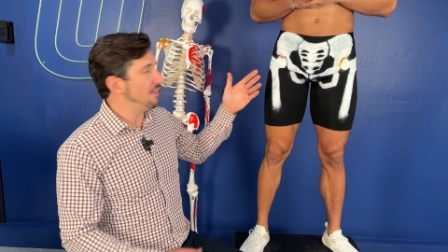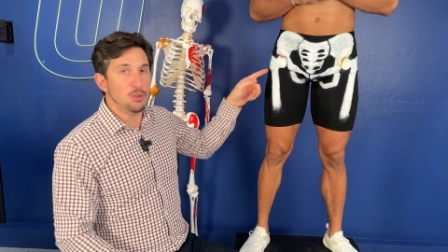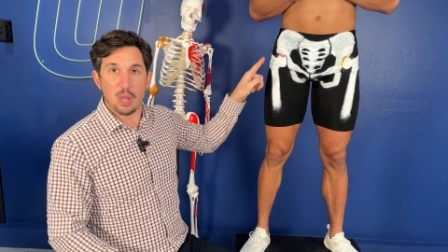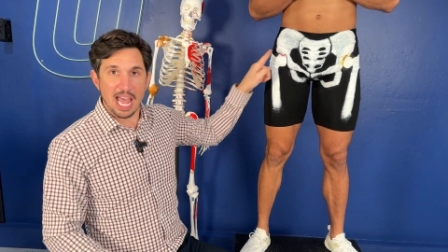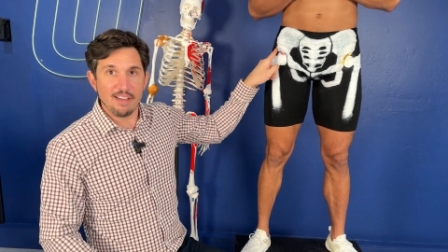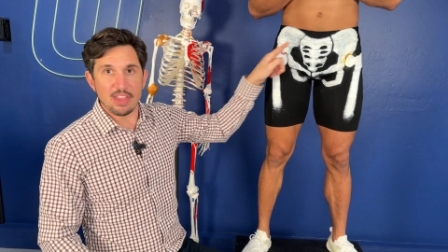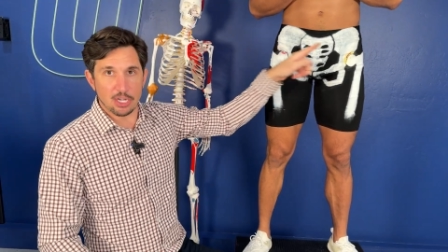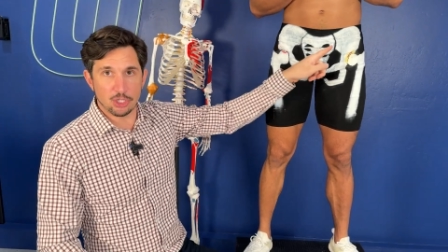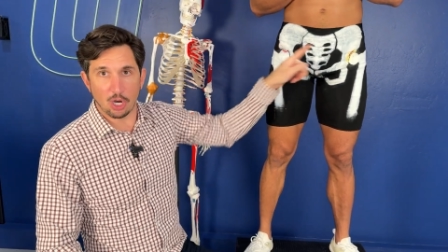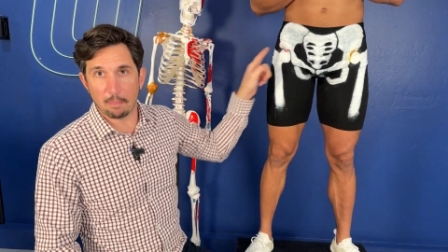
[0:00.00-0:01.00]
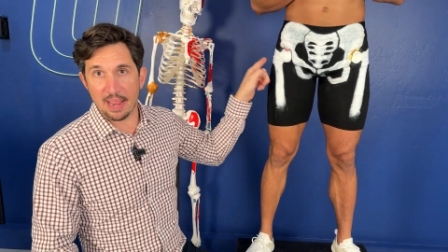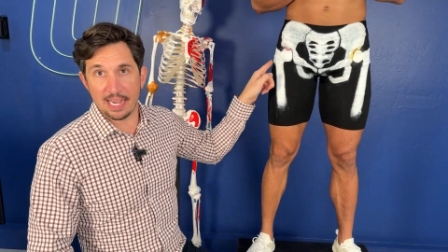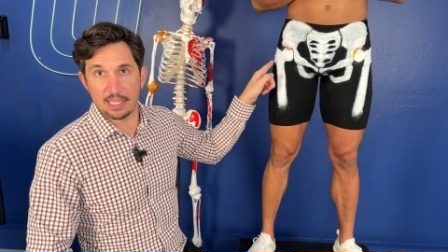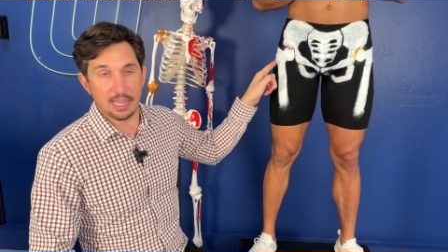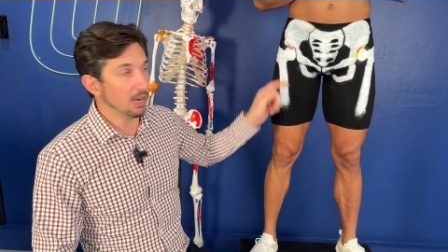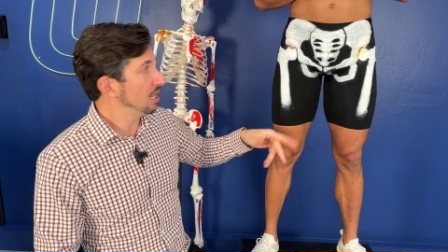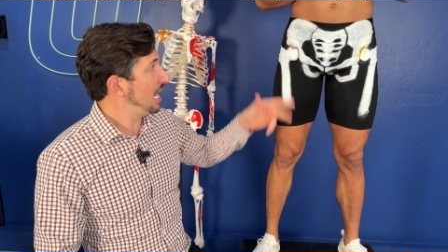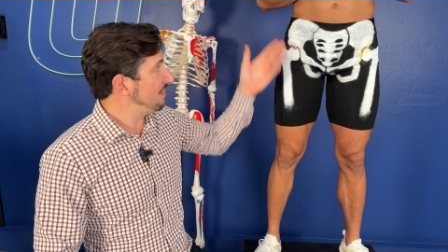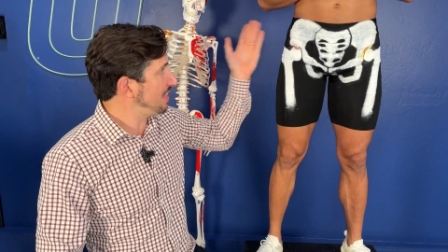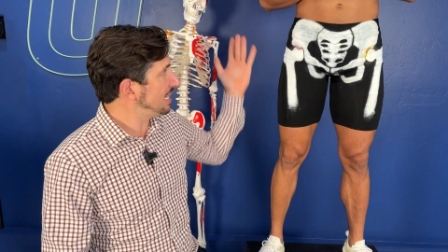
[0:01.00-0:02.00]
if you have that sharp pain in there,
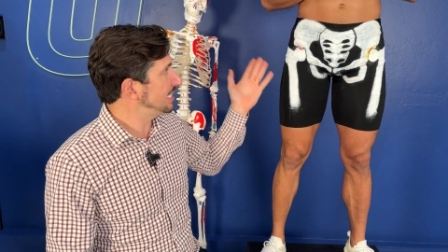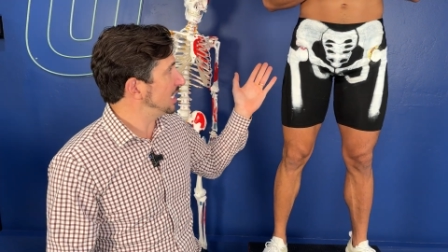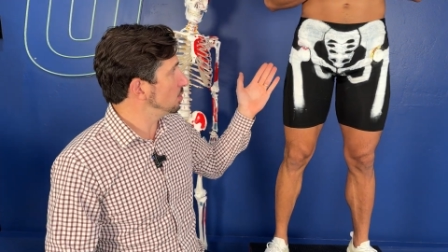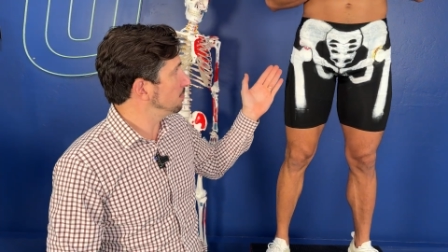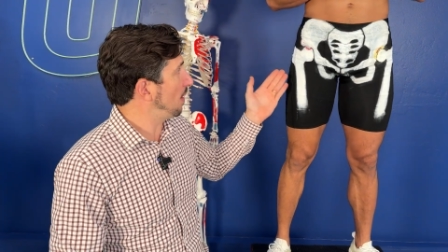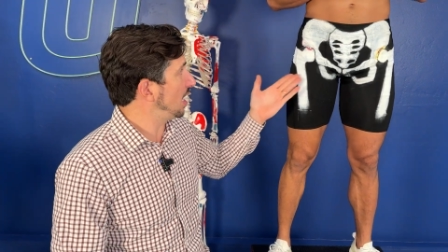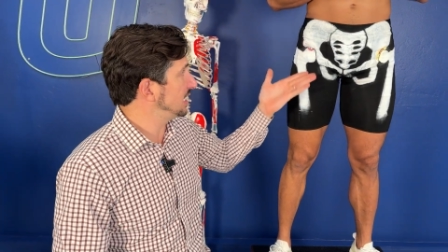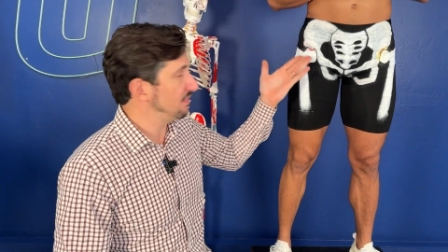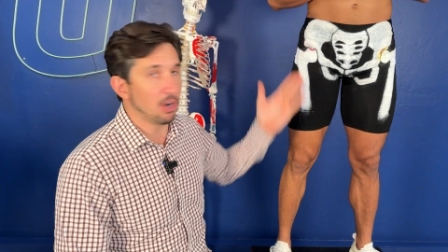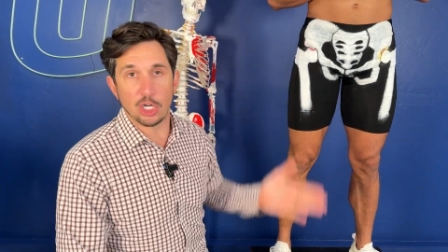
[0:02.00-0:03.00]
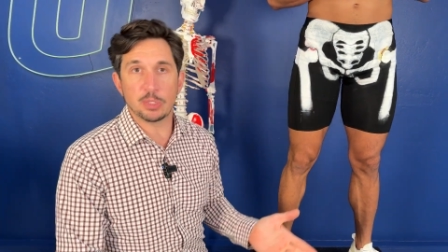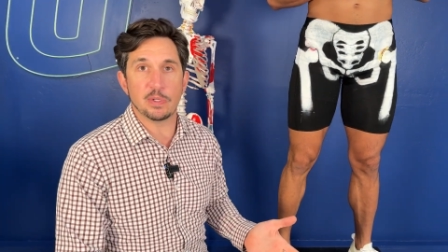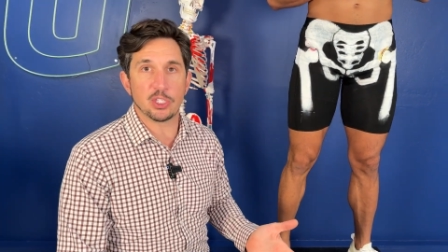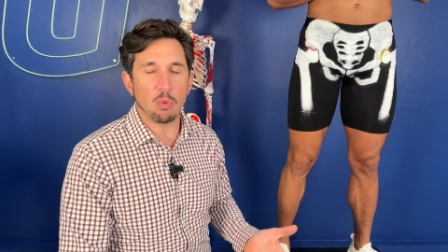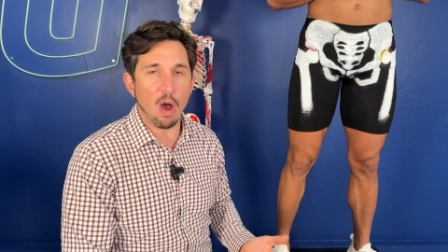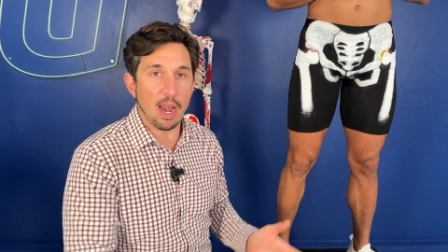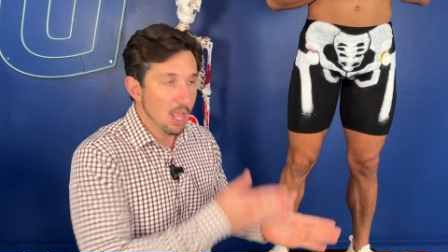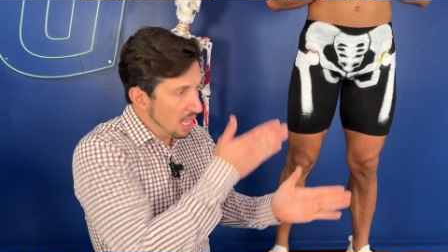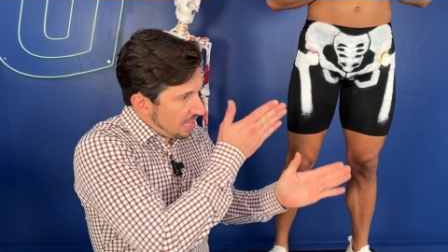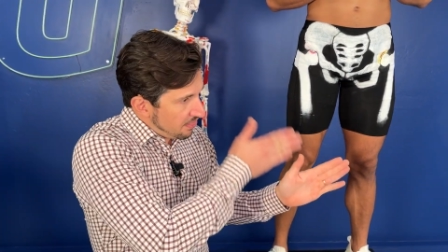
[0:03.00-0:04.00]
if that test was positive and it hurts when you squat,
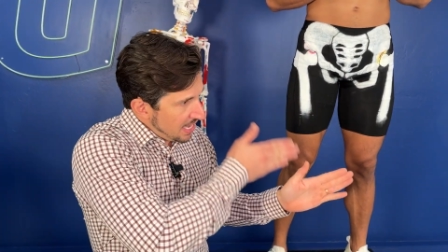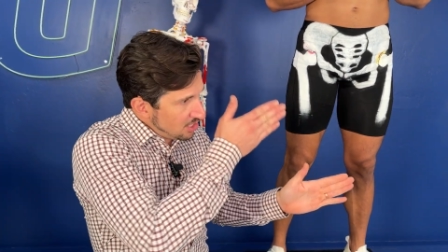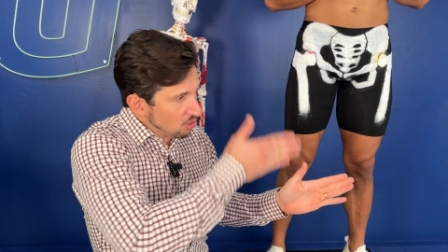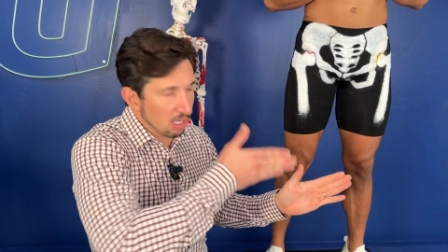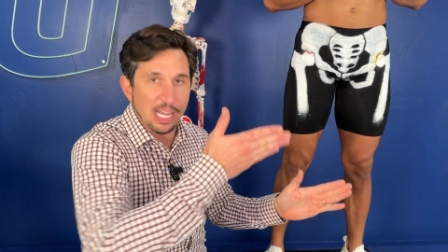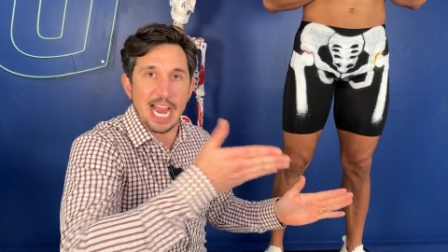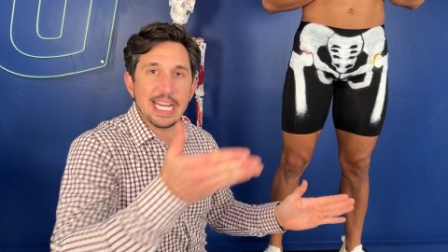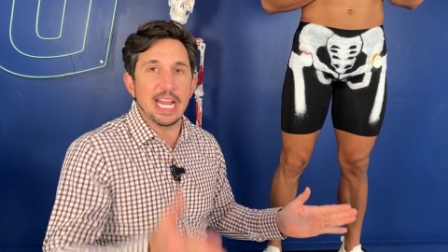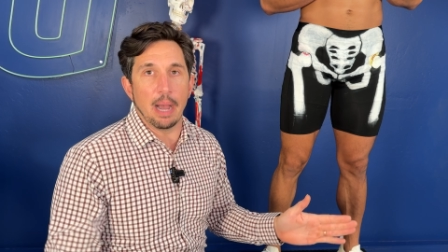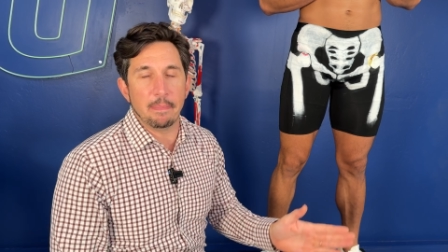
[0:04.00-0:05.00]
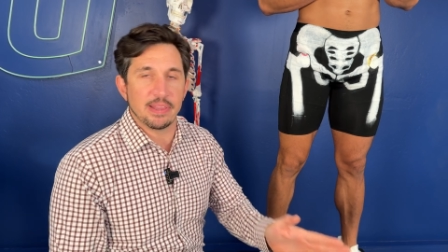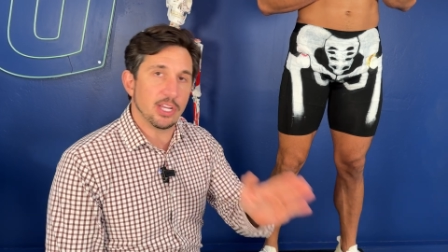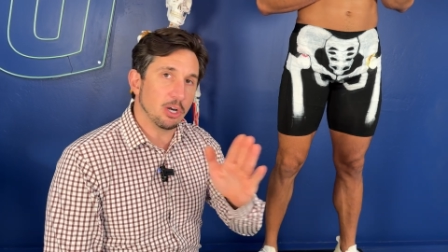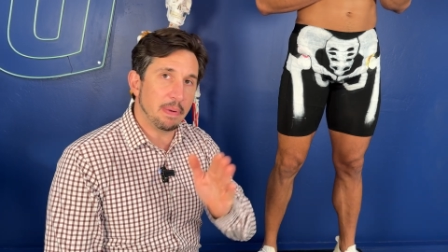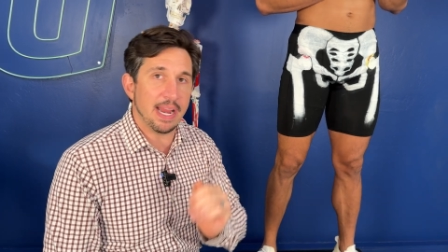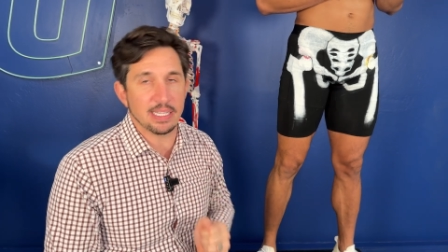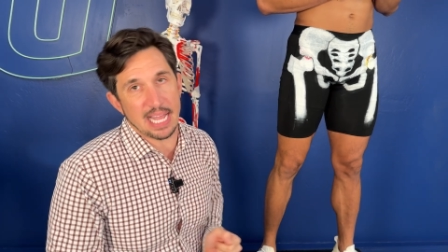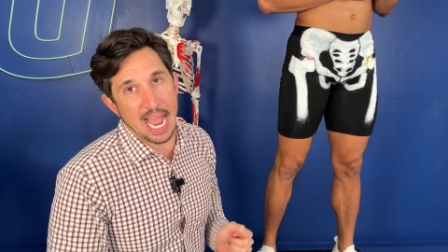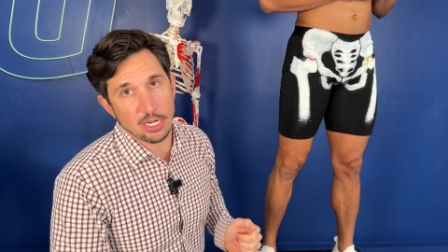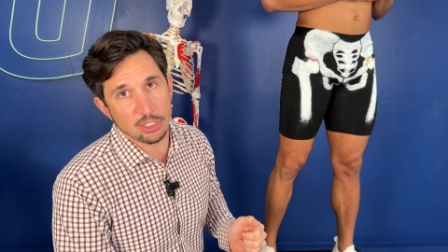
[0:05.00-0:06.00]
things are lining up that your pain is
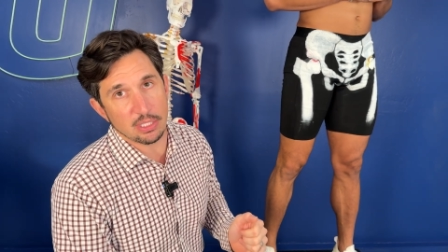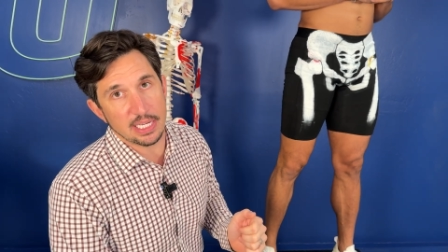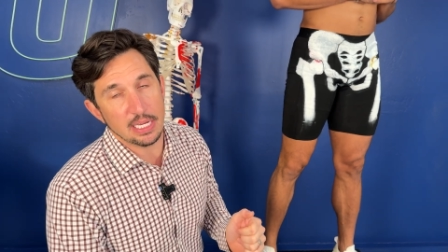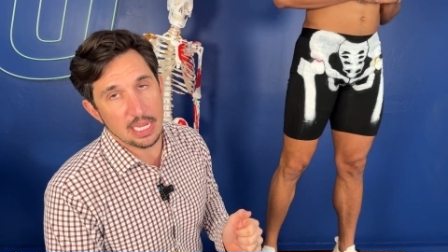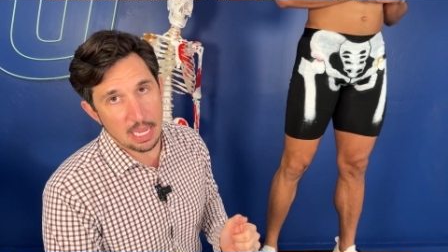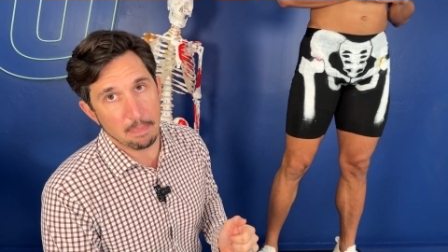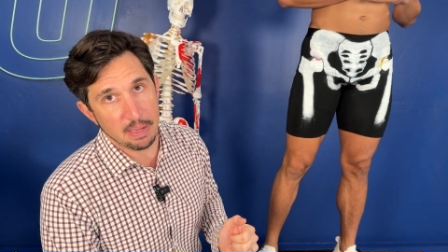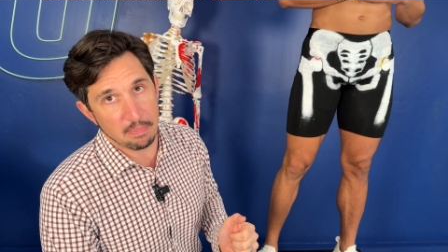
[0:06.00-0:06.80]
actually hip